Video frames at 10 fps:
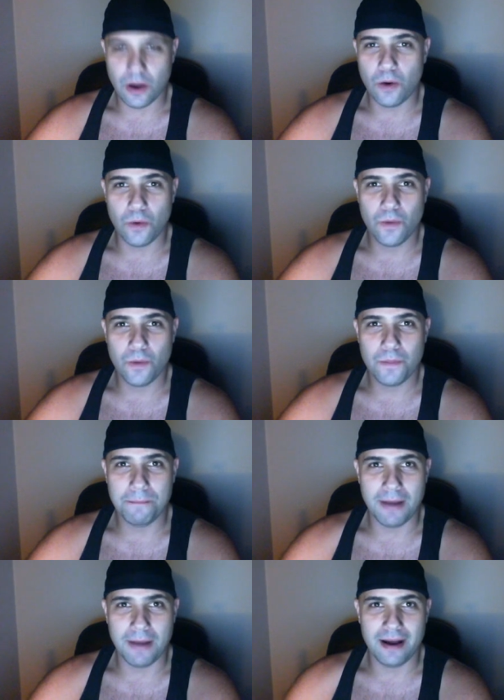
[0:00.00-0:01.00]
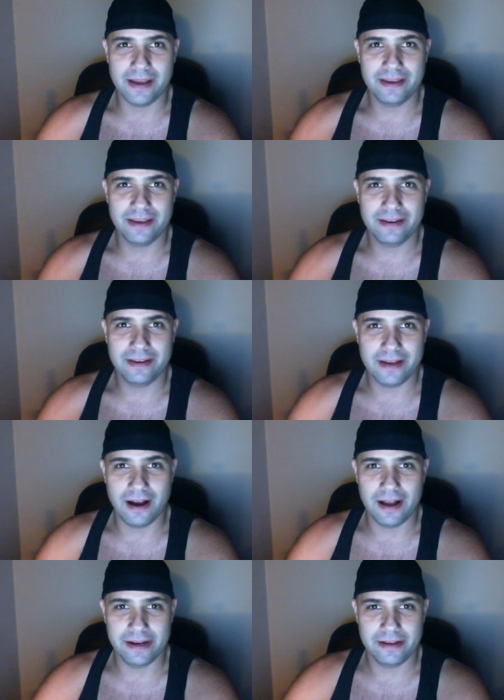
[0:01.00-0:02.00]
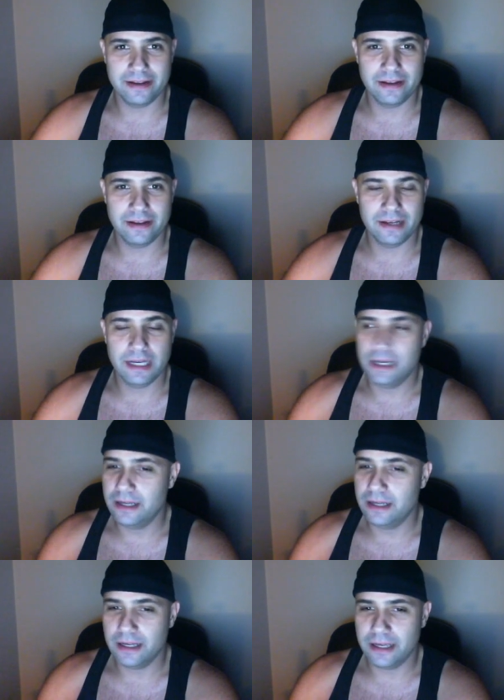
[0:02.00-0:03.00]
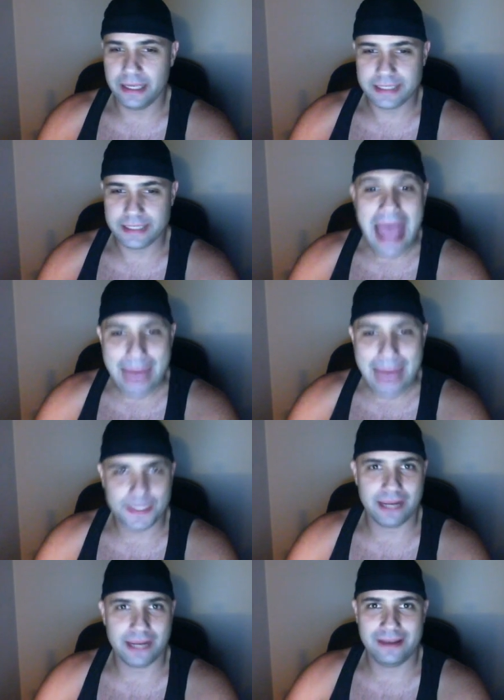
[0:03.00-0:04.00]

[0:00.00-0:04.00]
Oh my god. It's happening.